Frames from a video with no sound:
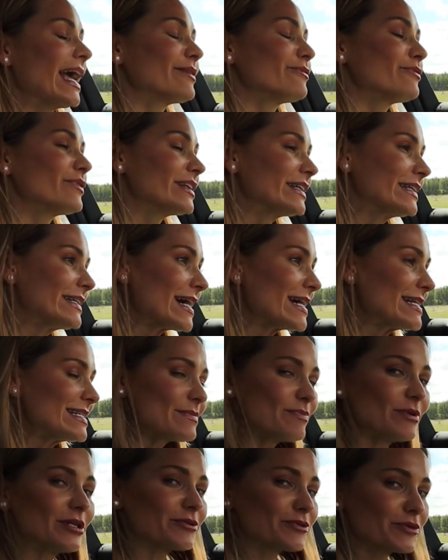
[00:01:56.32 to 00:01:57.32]
We've got a
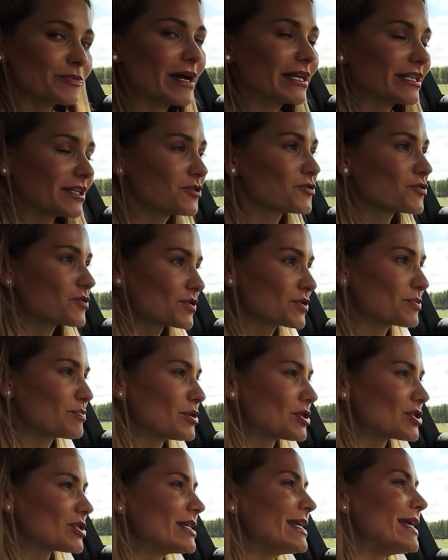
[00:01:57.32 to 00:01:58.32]
9-speed automatic
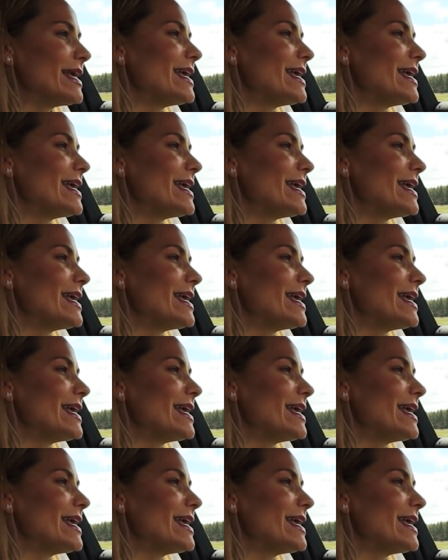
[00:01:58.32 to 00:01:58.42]
transmission.